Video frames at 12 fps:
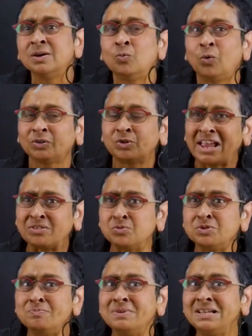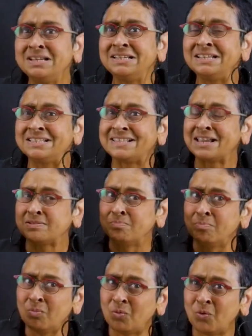what that would mean is that
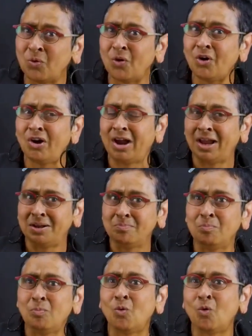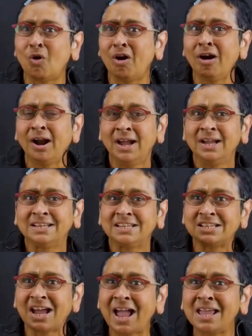more and more
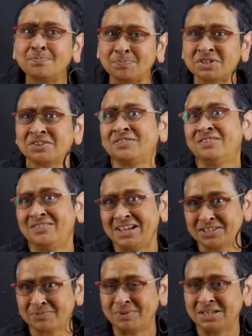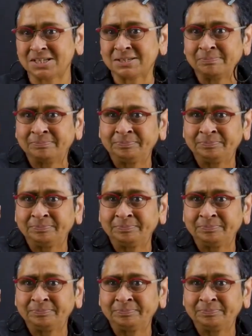types of investment,